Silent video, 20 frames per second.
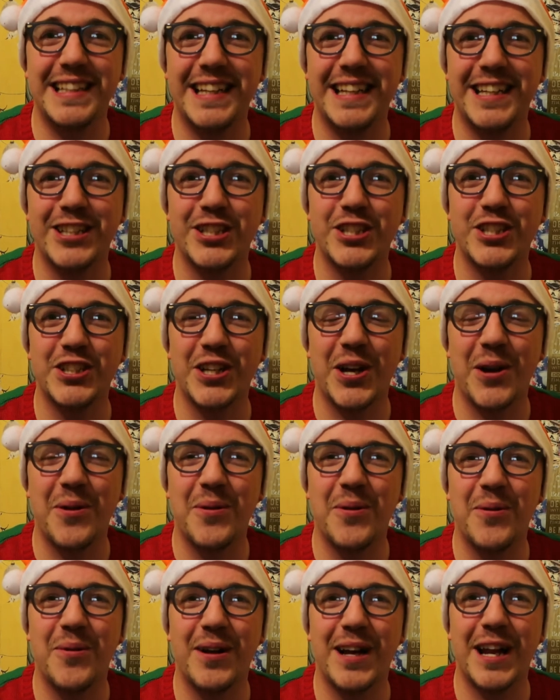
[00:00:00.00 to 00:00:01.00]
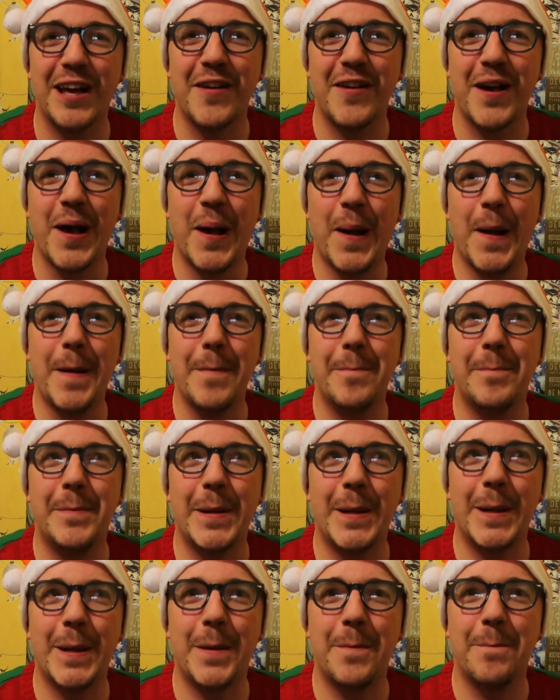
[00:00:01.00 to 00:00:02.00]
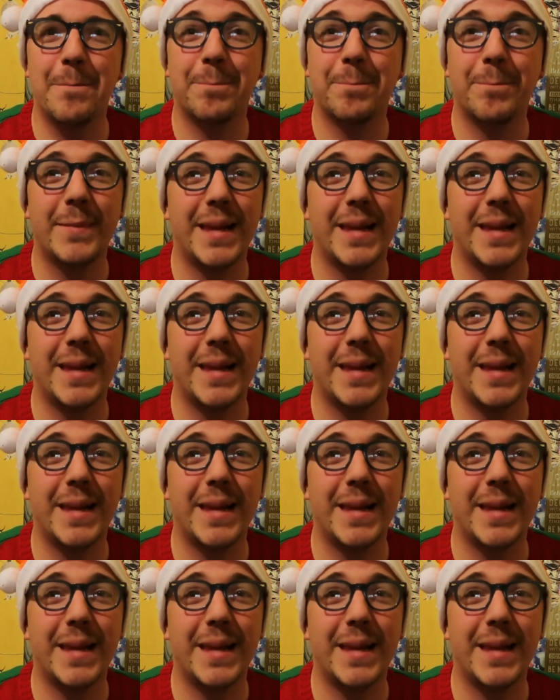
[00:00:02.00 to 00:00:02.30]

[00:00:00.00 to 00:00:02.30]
in a show or whatever, but